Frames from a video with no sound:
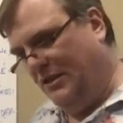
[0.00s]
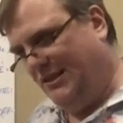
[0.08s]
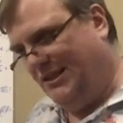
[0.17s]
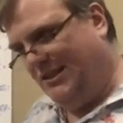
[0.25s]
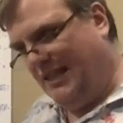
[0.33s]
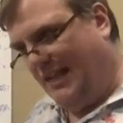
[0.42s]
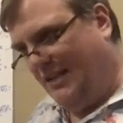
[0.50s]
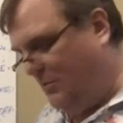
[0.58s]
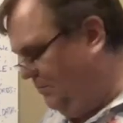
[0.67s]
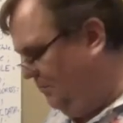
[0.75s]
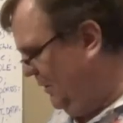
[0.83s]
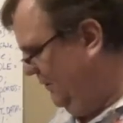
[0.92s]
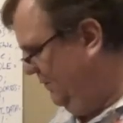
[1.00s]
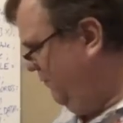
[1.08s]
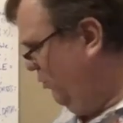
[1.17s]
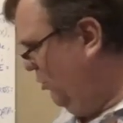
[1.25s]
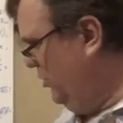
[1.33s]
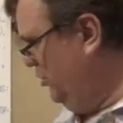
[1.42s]
set
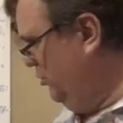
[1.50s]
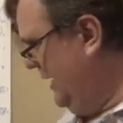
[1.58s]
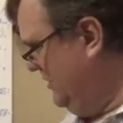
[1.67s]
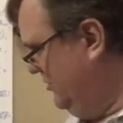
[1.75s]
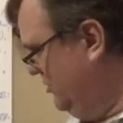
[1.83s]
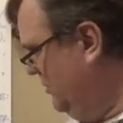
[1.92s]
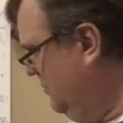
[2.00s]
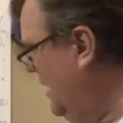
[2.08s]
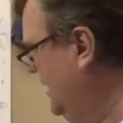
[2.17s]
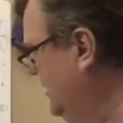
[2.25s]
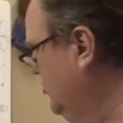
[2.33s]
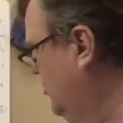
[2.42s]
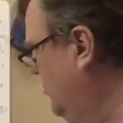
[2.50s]
before you enter the module.